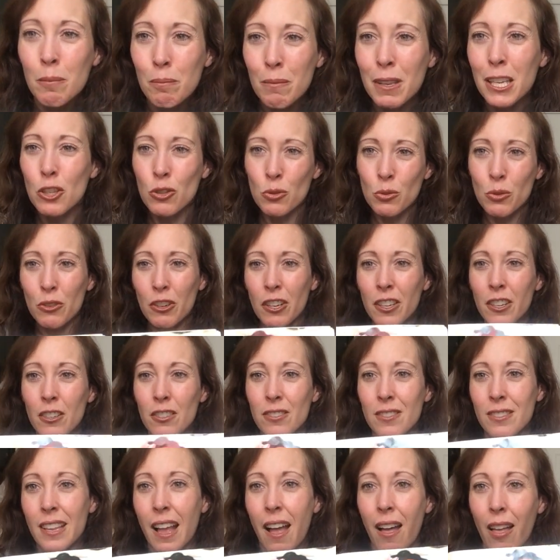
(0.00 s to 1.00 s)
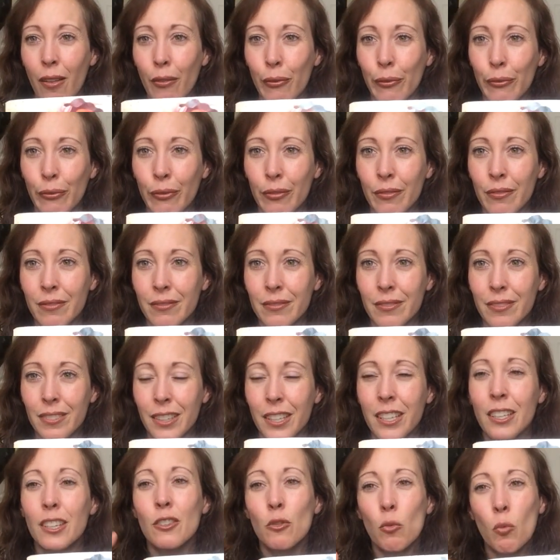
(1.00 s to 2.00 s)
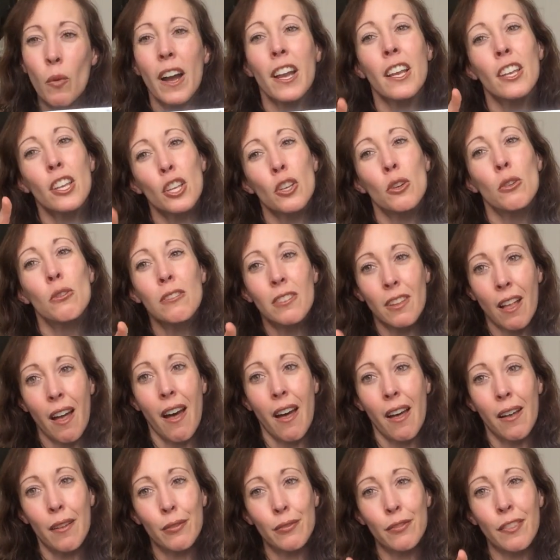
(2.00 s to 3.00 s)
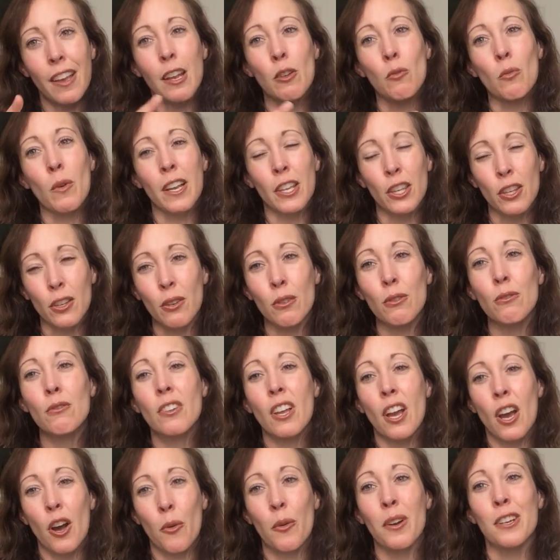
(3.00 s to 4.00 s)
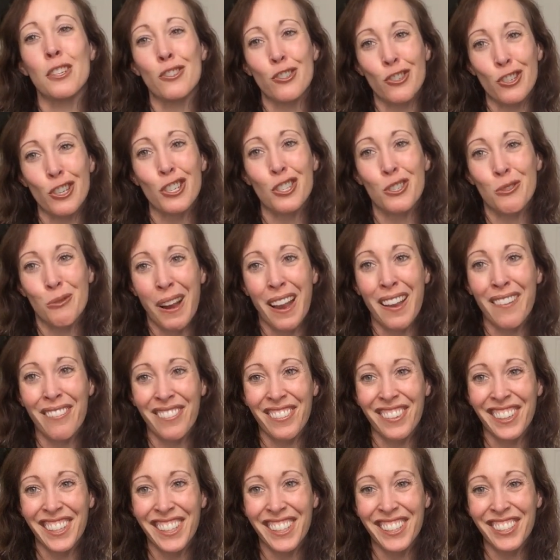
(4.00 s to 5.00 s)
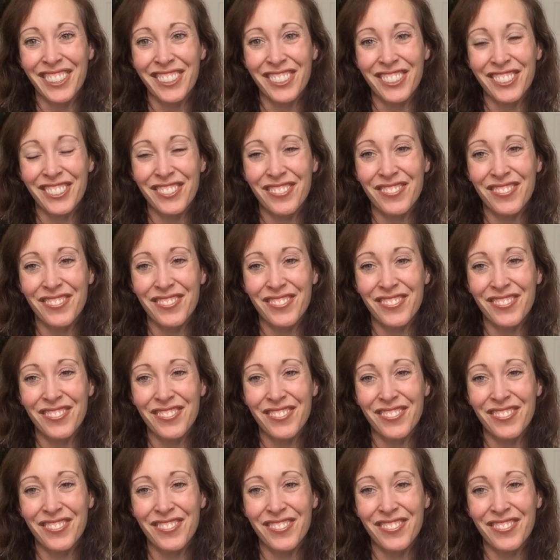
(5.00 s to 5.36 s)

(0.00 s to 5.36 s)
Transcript: Be true to yourself, what you love and what you know is just right for you.